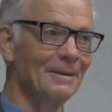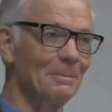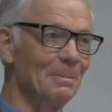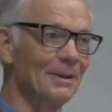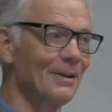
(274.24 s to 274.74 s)

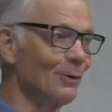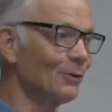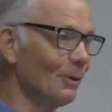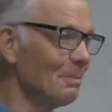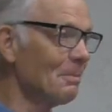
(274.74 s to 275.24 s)
but there's
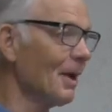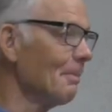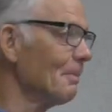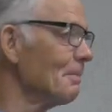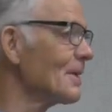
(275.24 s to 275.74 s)
a
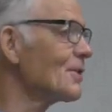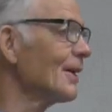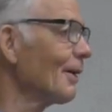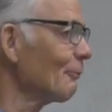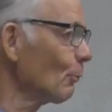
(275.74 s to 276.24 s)

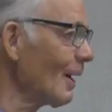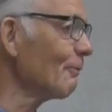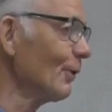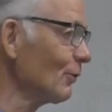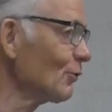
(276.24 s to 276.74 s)
missing of
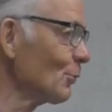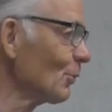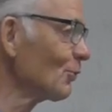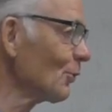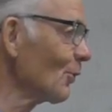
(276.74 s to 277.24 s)
reverence to
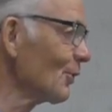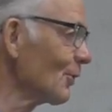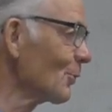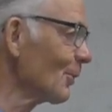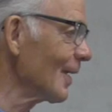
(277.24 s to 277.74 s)
a certain
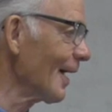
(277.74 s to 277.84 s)
degree,